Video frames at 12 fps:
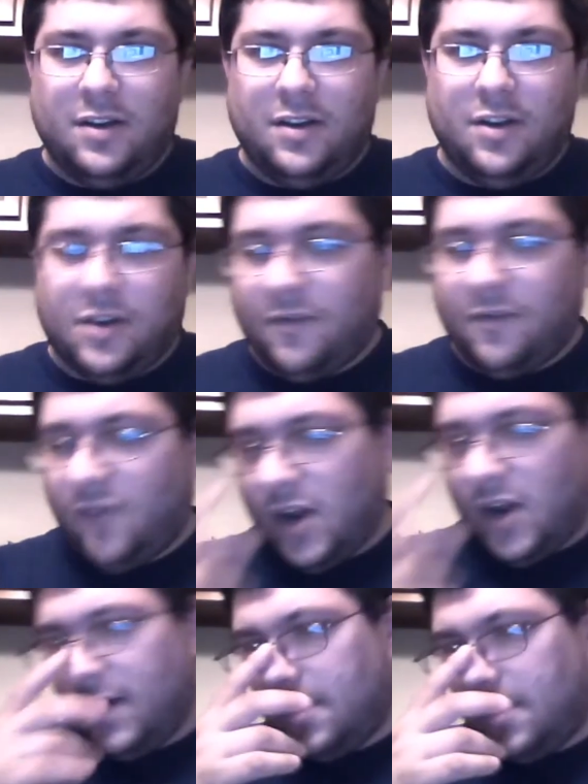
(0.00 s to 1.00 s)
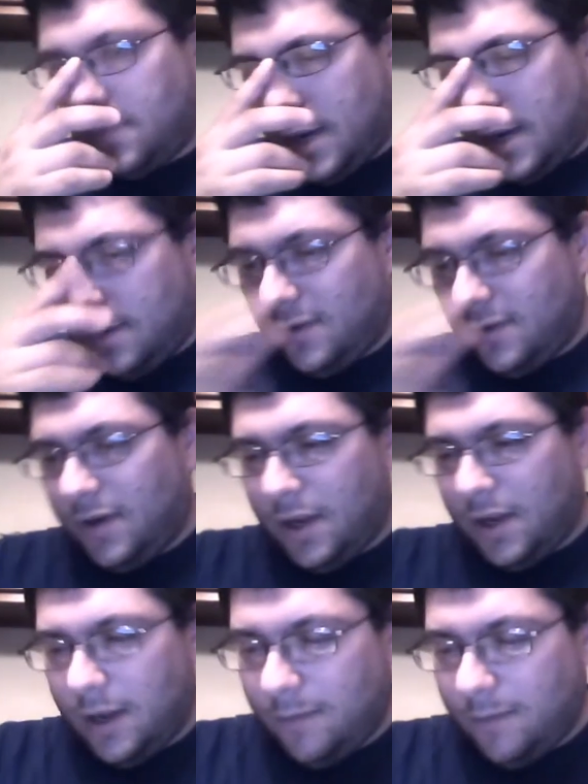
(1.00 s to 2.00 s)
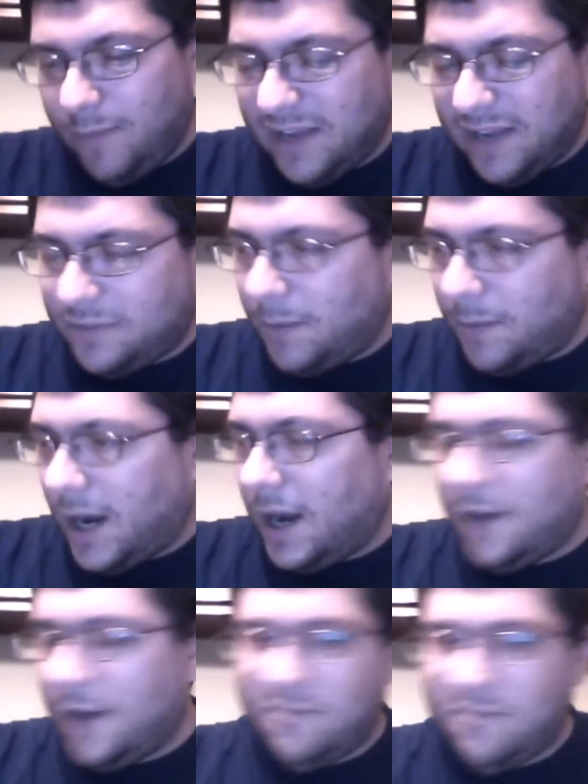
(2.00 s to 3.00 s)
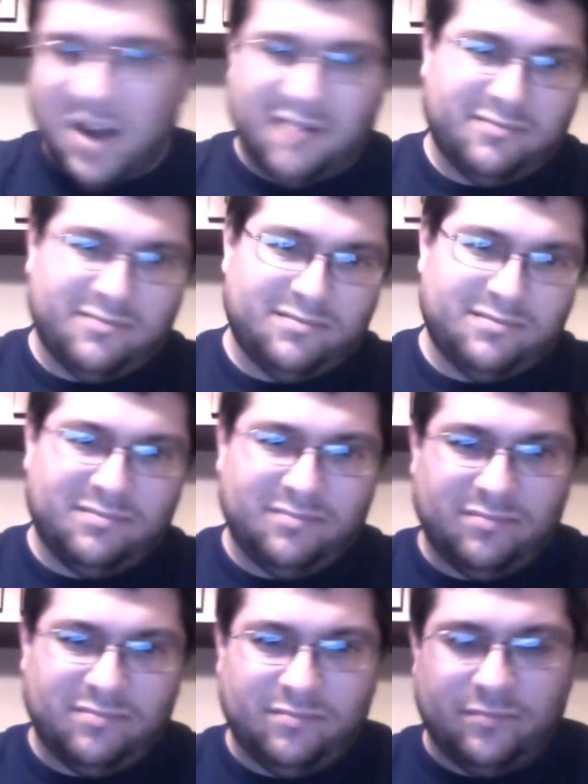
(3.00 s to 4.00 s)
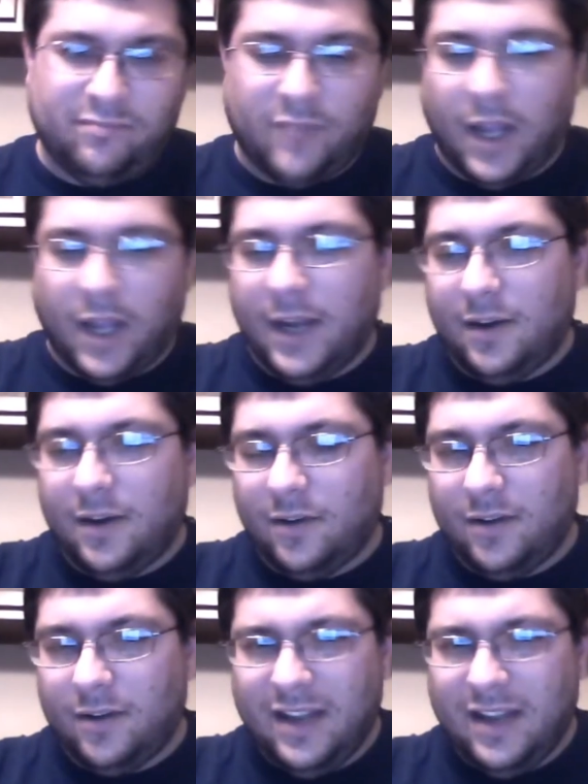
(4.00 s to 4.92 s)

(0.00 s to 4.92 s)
you can find it around Best Buy about the 800.